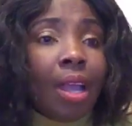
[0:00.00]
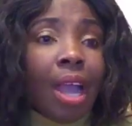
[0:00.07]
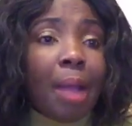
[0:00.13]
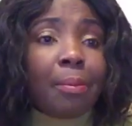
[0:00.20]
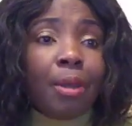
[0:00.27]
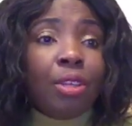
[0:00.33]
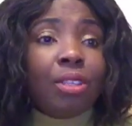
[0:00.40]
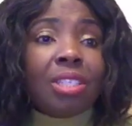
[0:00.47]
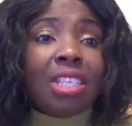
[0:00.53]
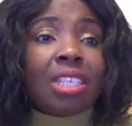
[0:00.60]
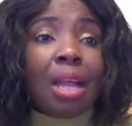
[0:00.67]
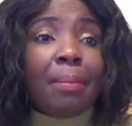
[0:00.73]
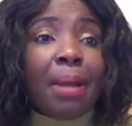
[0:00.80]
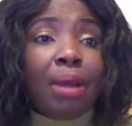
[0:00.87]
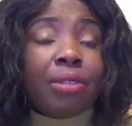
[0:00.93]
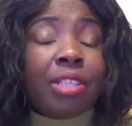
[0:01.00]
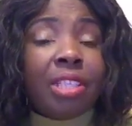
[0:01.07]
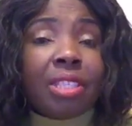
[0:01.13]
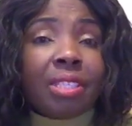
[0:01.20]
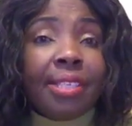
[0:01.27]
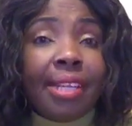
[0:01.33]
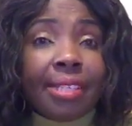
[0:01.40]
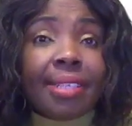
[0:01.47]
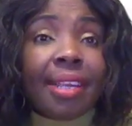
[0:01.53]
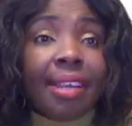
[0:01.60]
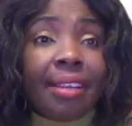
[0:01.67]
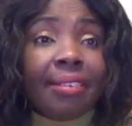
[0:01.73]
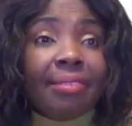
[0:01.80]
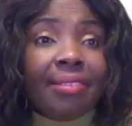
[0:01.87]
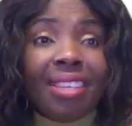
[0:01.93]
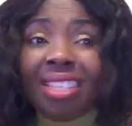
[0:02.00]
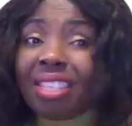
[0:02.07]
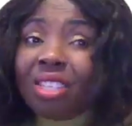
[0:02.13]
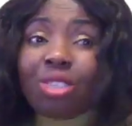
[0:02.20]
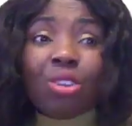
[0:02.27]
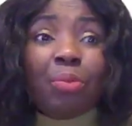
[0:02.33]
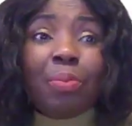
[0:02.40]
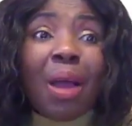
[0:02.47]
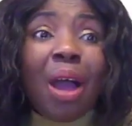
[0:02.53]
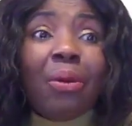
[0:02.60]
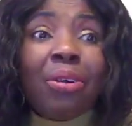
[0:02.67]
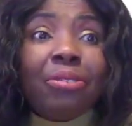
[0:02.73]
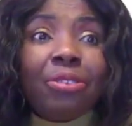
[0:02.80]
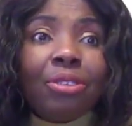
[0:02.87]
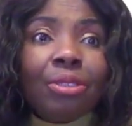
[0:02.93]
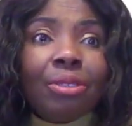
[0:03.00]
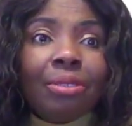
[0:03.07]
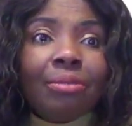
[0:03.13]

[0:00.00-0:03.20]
I'm going to teach about it later. It is so powerful.